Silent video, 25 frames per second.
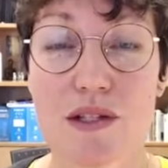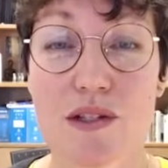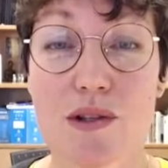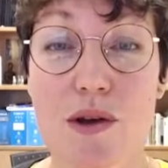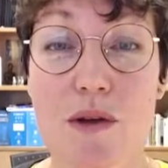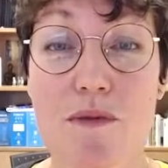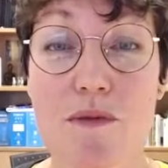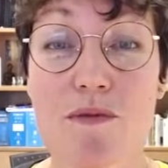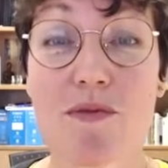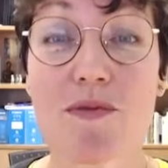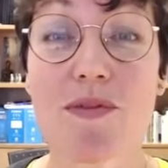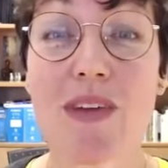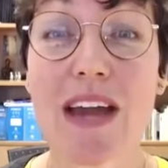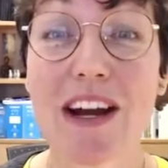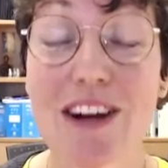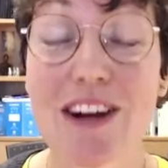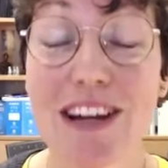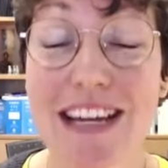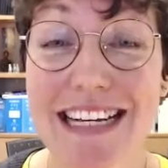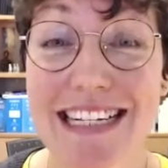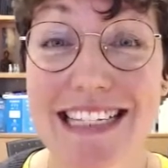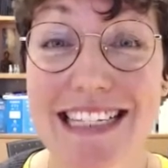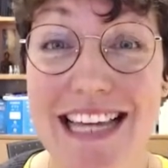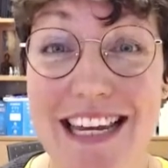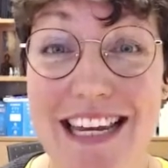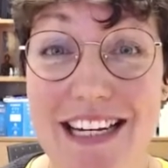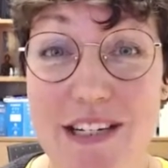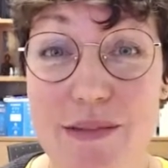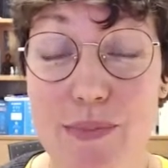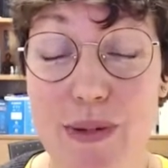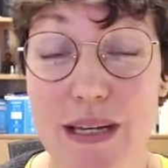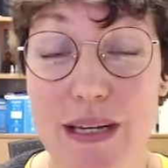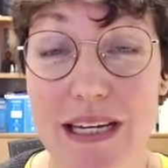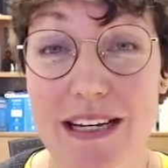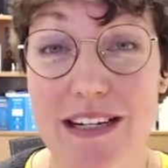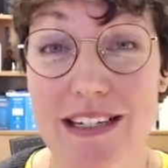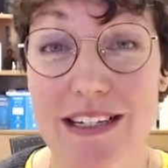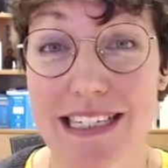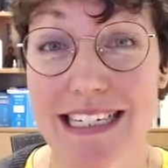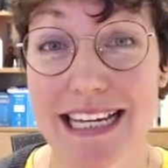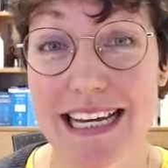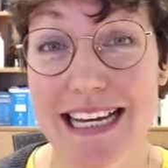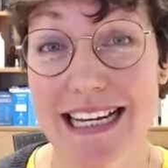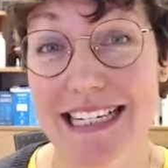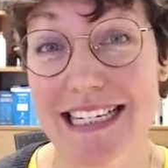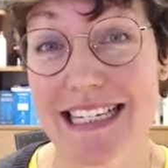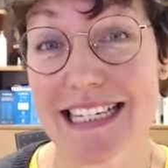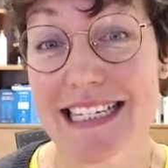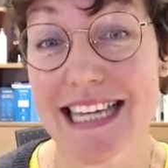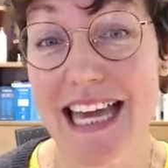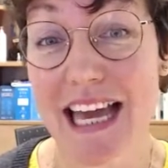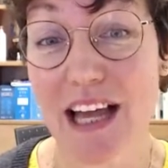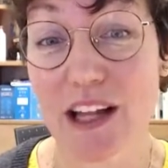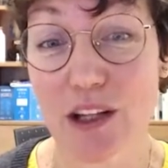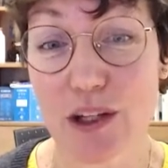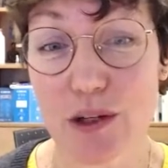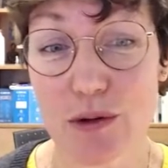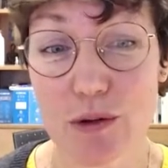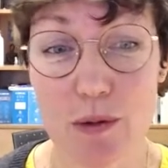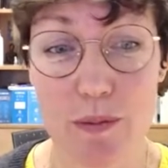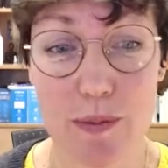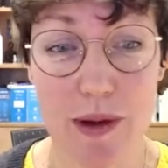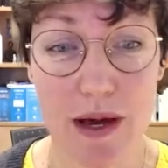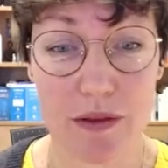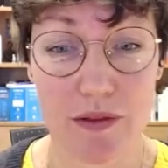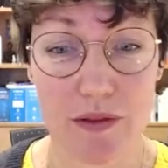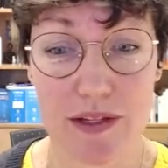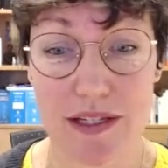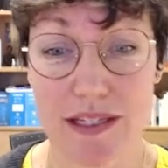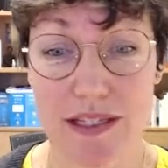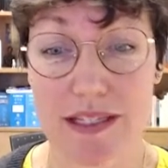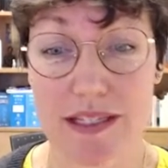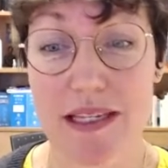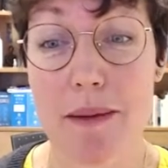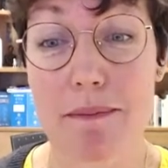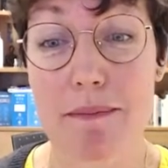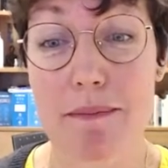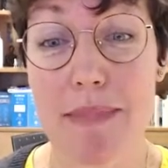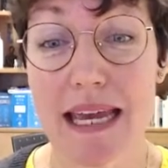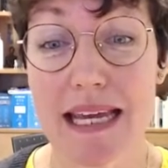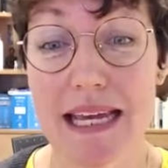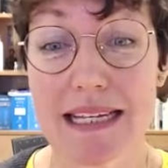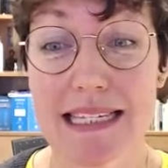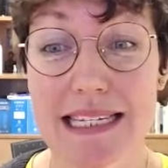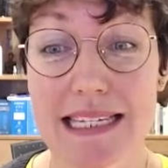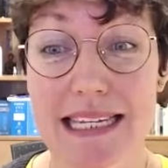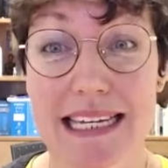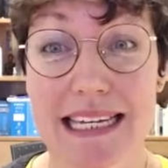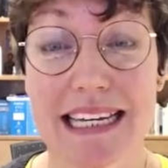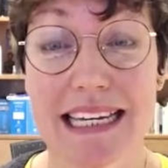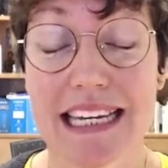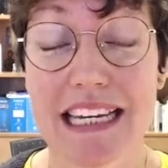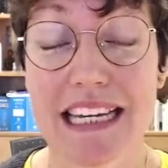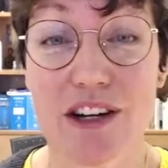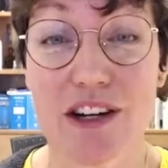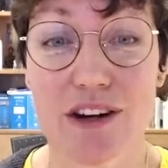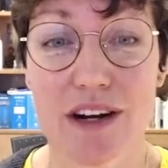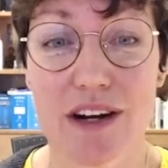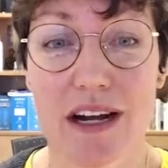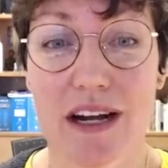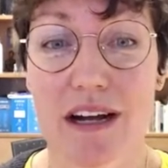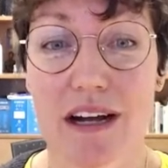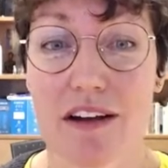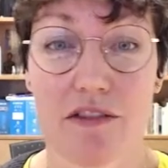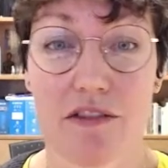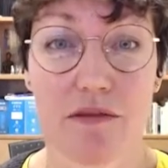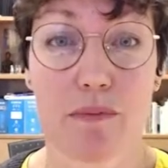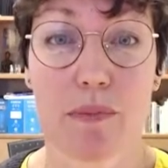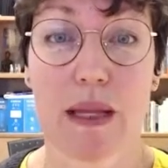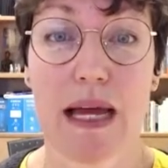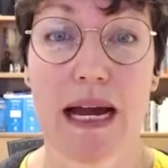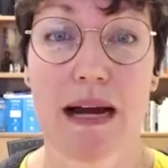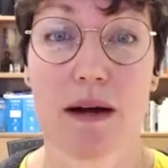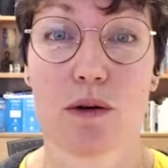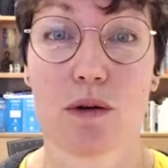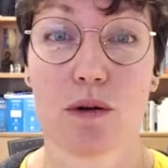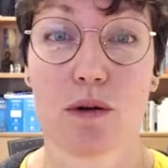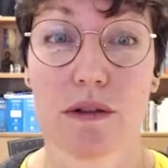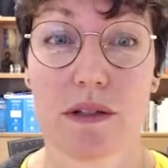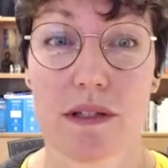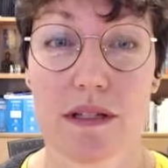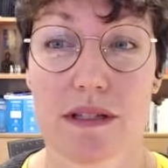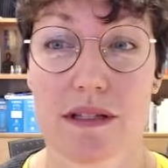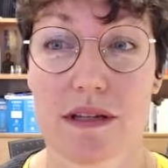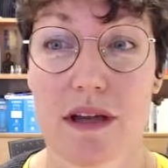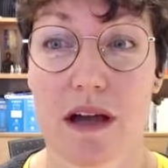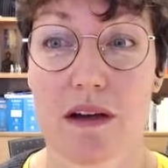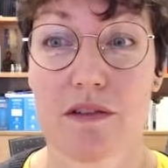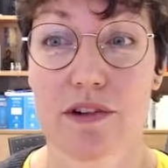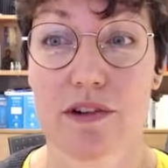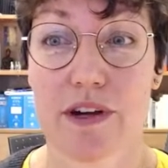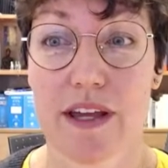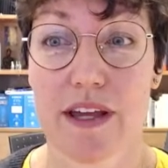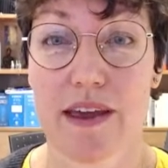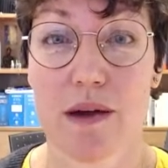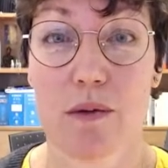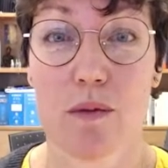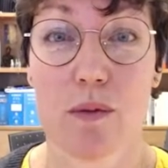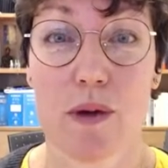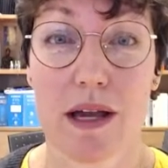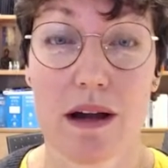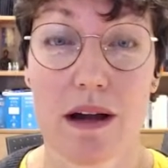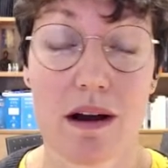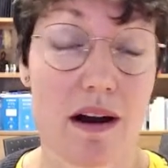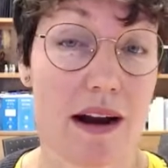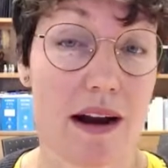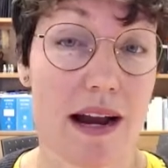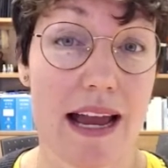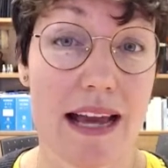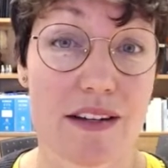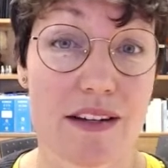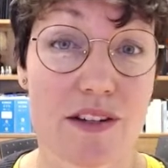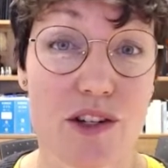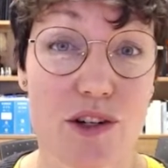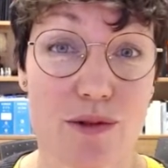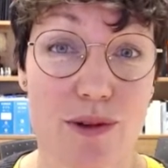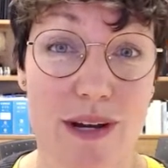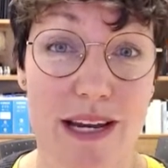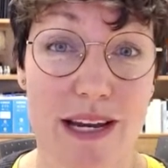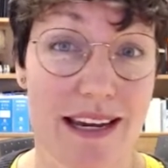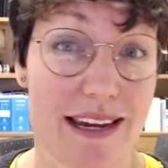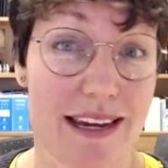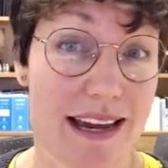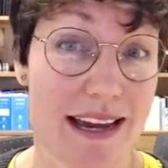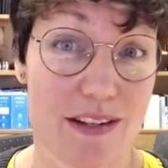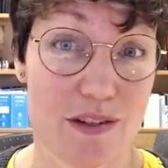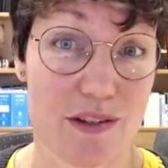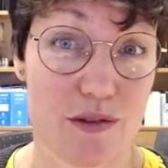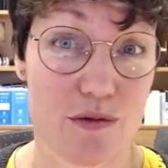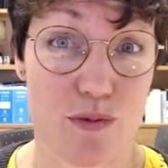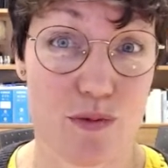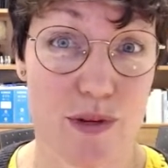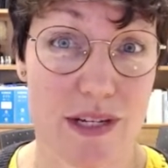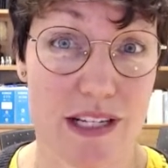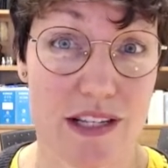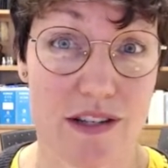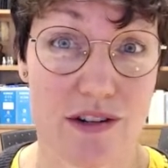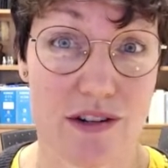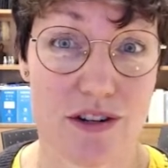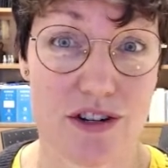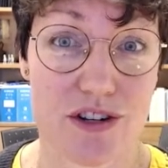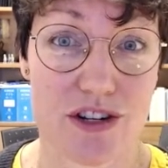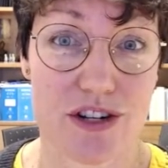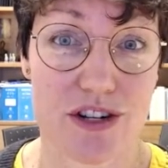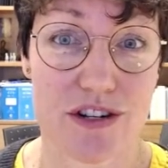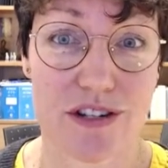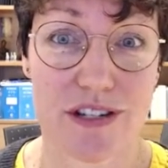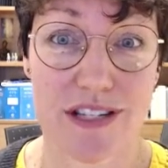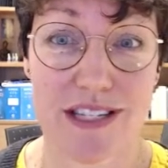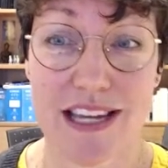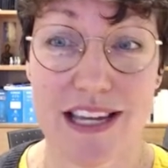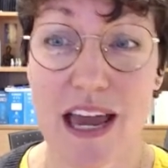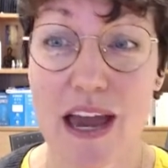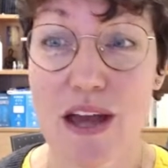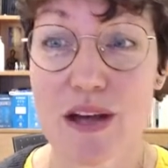So I'm very excited to be here today to tell you about this amazing era of black hole discovery that we are entering as researchers.